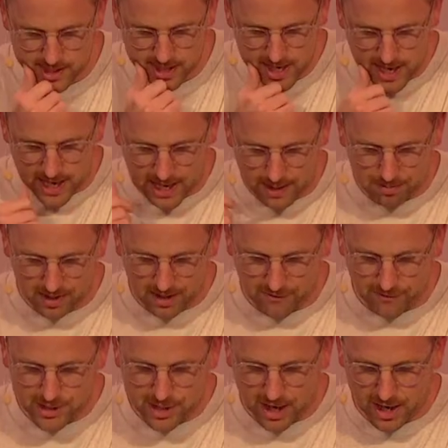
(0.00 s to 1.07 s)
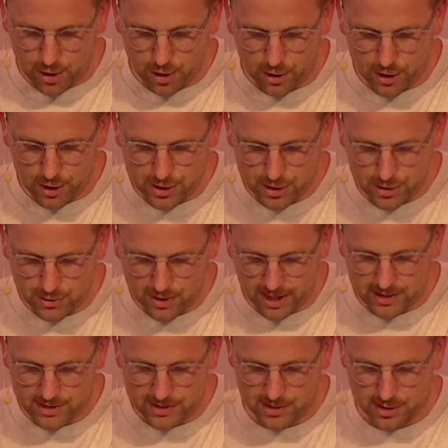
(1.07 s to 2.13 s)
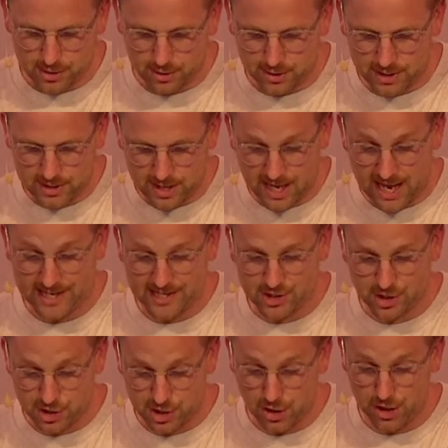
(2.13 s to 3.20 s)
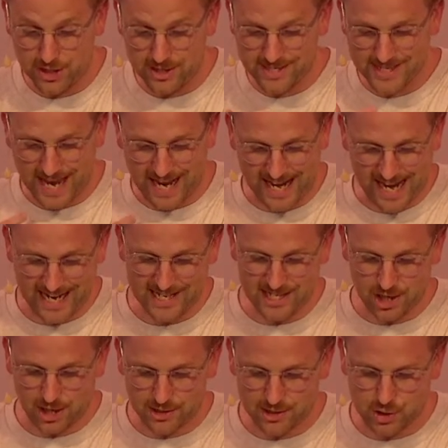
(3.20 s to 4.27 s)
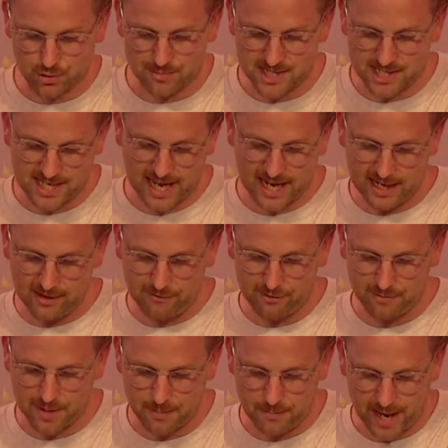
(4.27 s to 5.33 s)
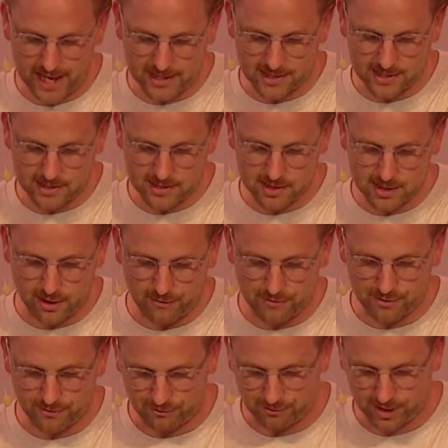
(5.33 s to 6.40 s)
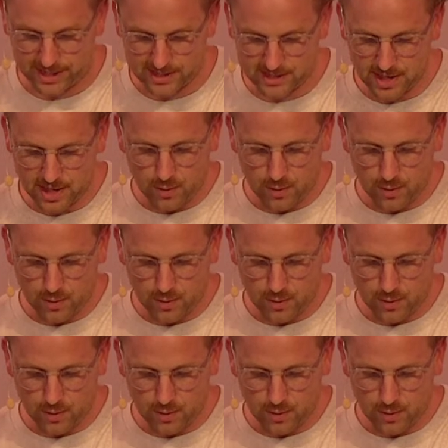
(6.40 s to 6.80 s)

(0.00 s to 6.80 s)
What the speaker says: "Beloved, I urge you as sojourners and exiles to abstain from the passions of the flesh